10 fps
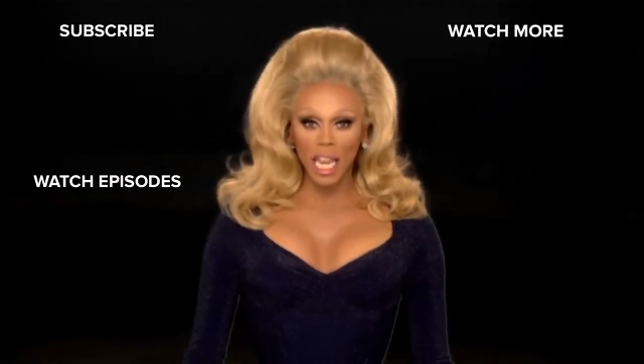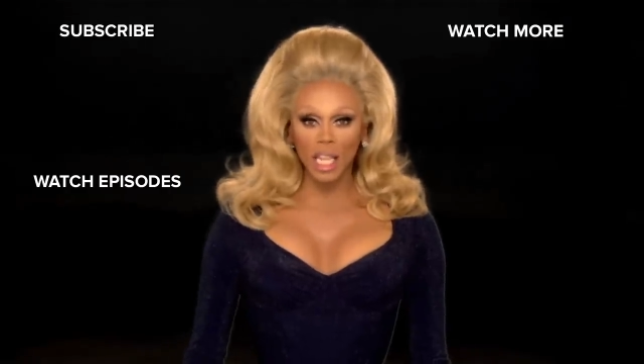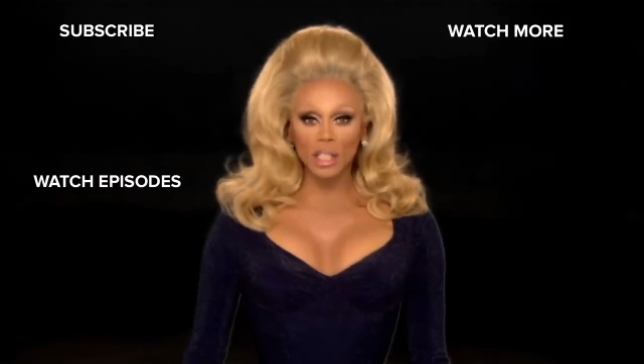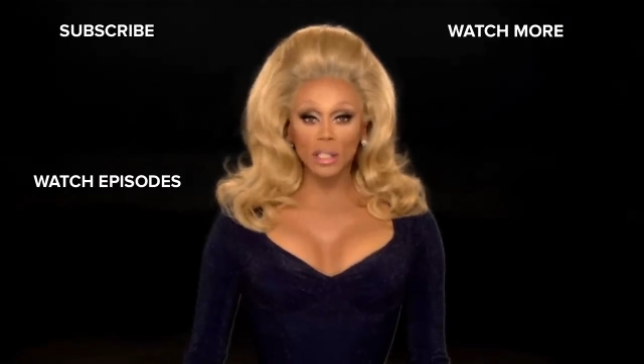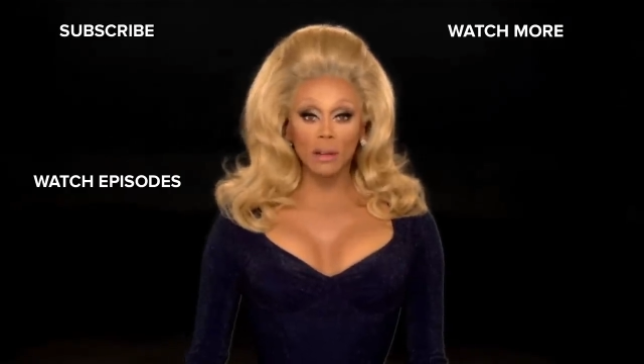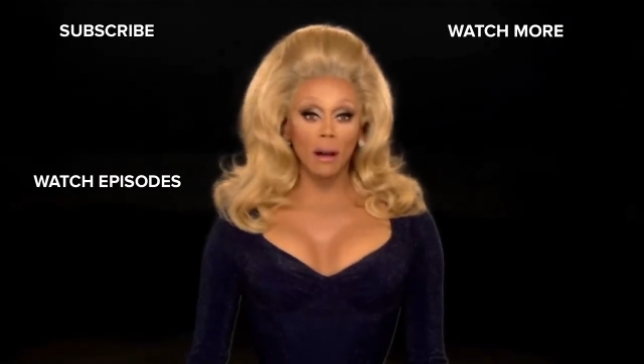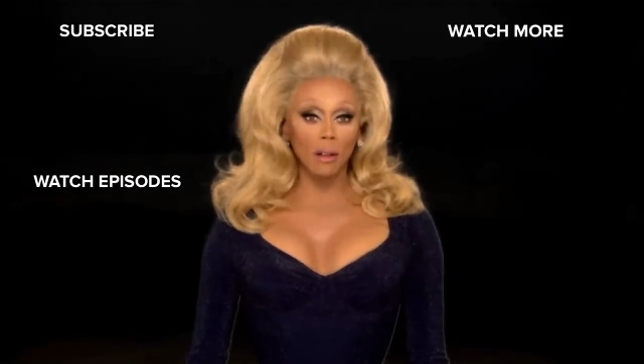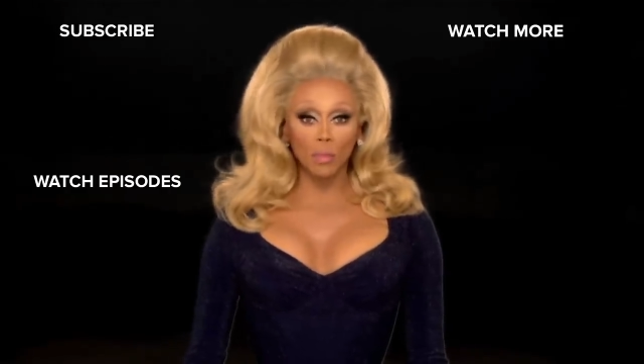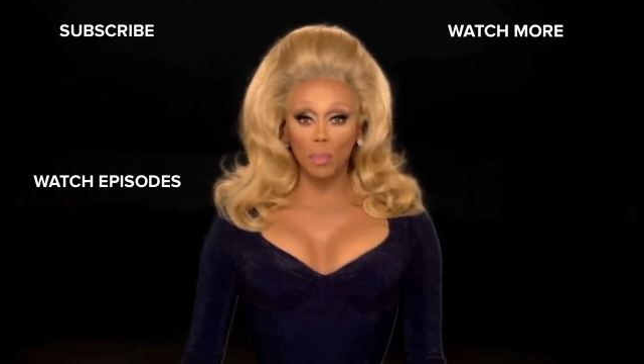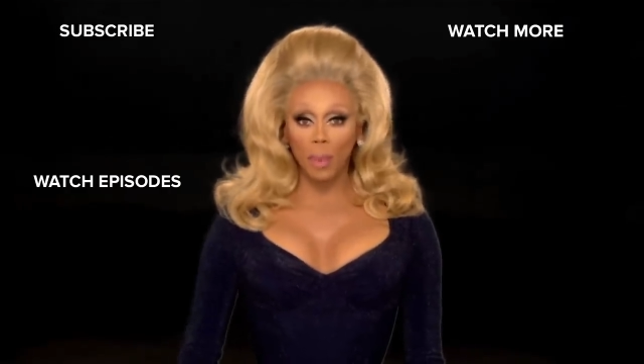It's
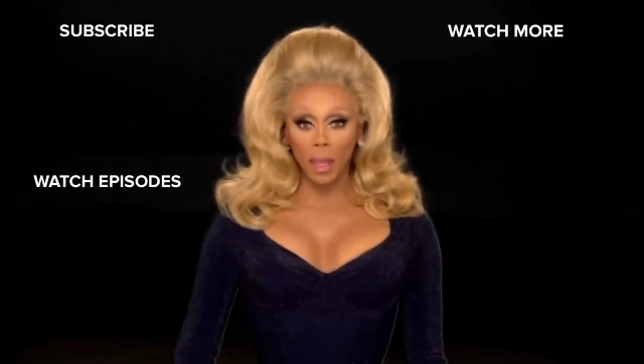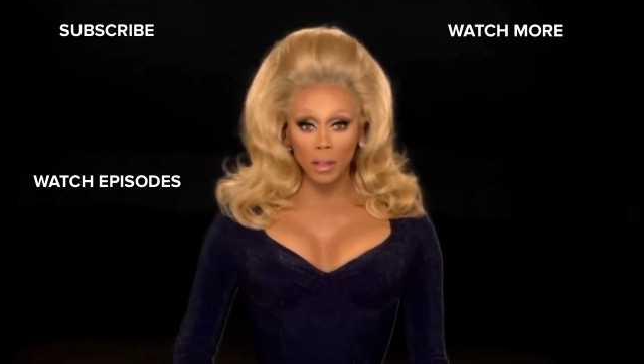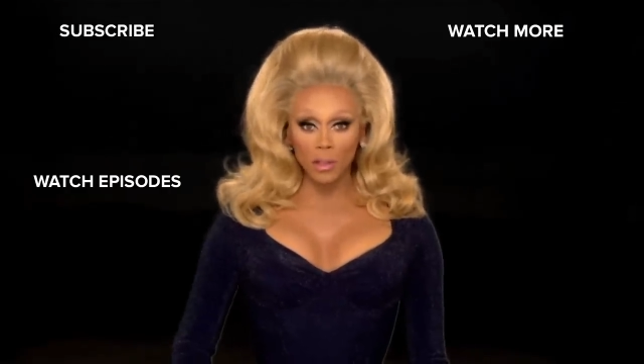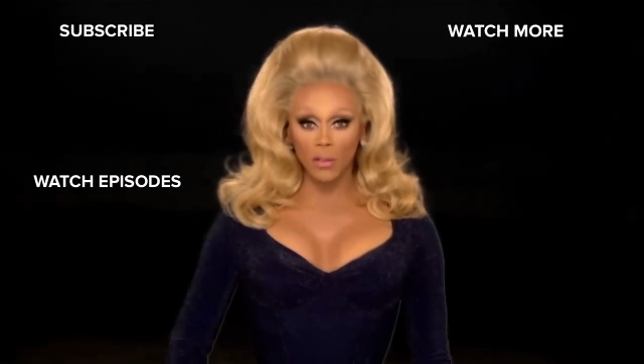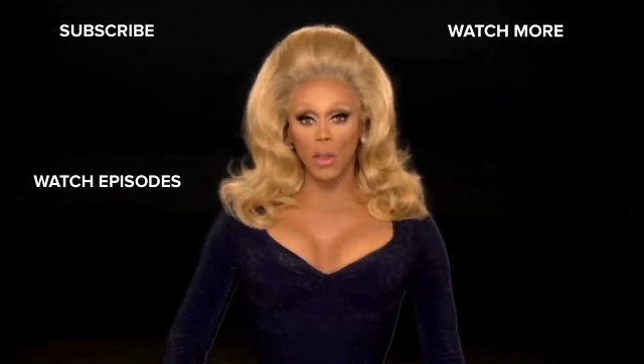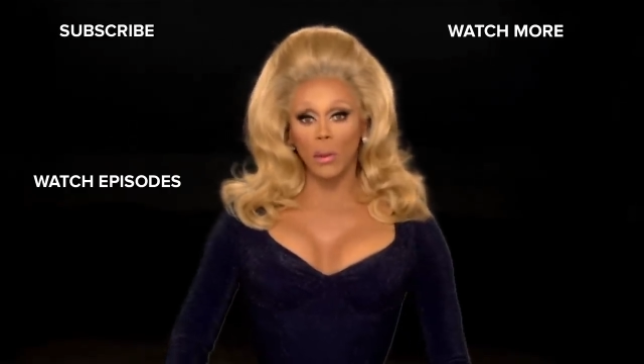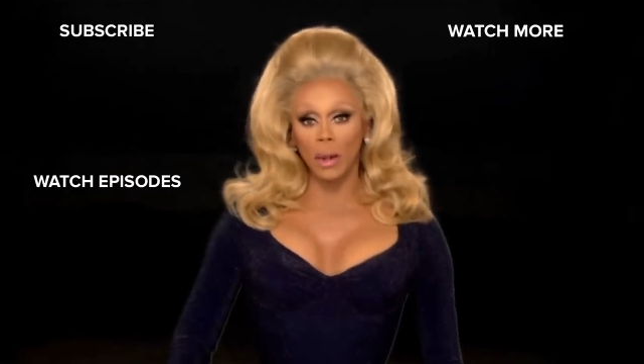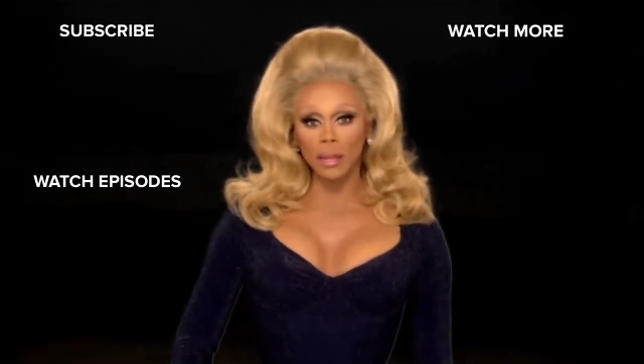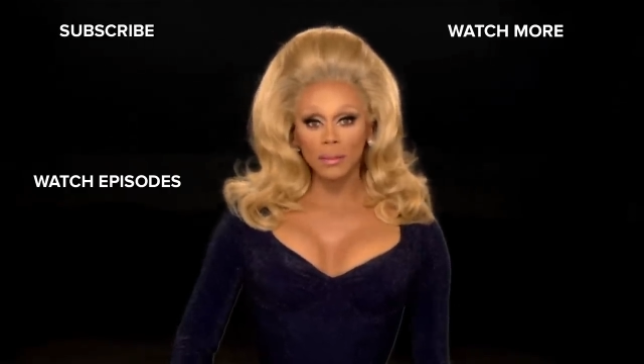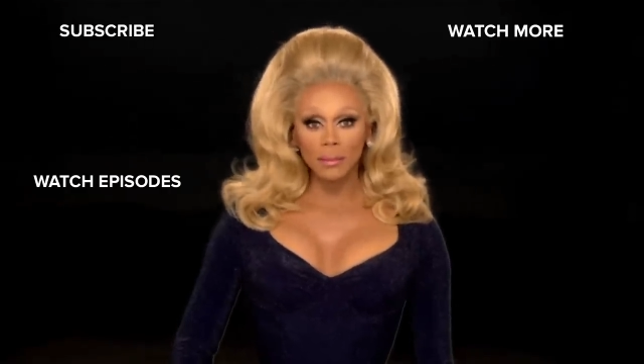called binge
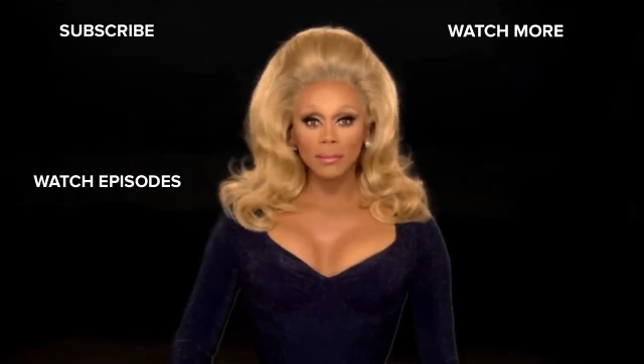viewing.